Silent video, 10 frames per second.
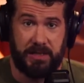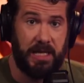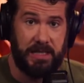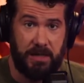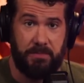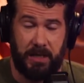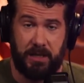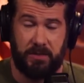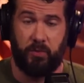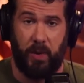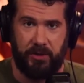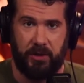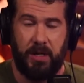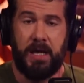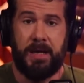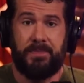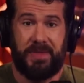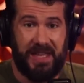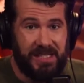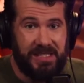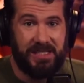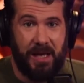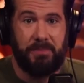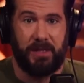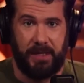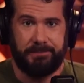and they didn't because of the weather. This is something.